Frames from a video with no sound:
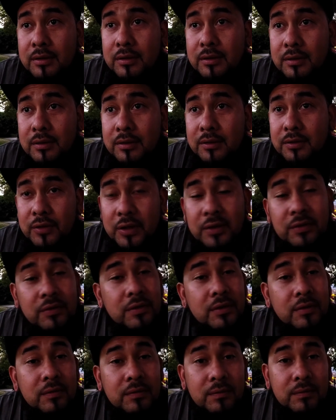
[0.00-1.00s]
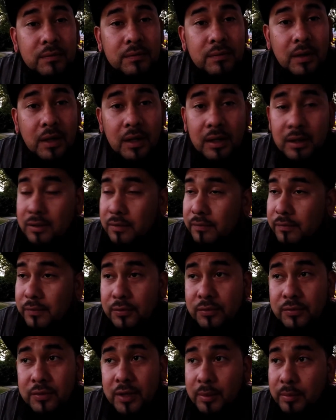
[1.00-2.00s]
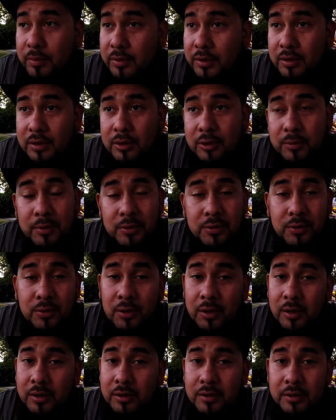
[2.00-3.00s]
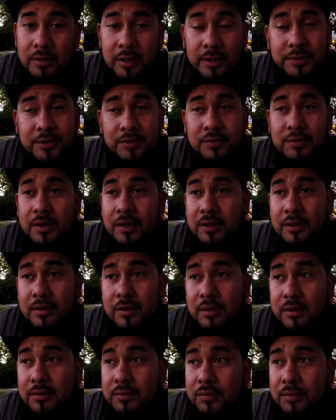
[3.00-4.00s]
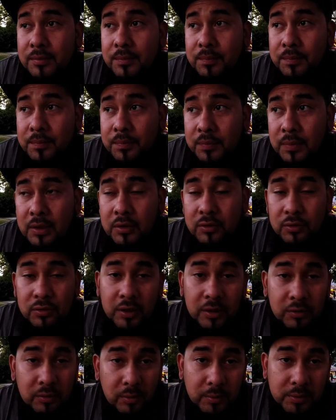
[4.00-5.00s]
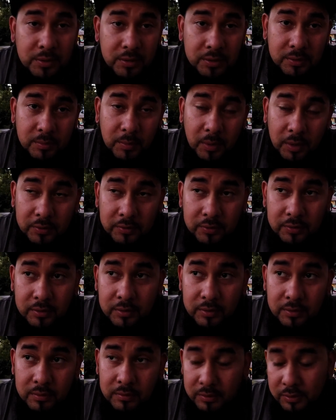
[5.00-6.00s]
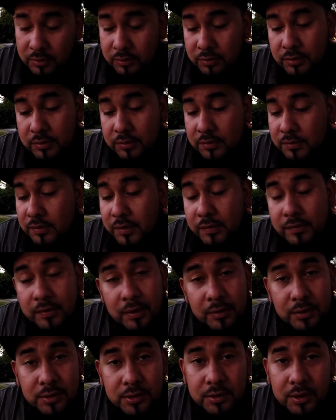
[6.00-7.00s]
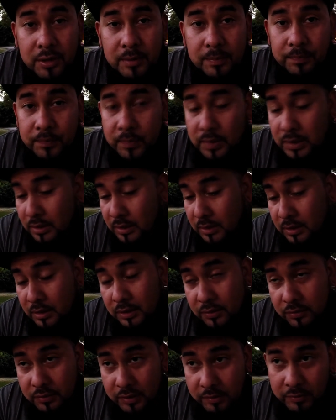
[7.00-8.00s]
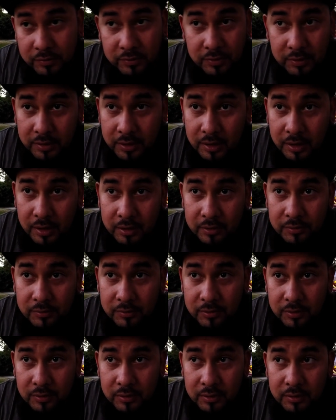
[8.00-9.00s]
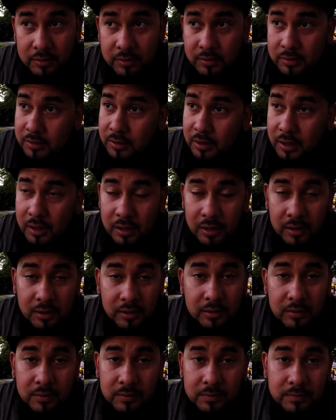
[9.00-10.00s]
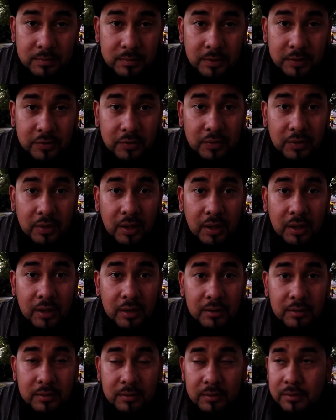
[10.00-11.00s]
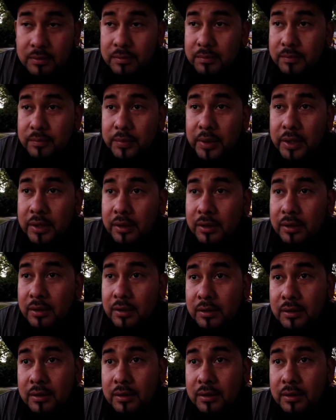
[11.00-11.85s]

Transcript: sensitive and if you step on it a little bit too hard, that's just taking off. So that's why we took the Mazda because it's a seven hour trip, it saved us on gas, and it's a lot better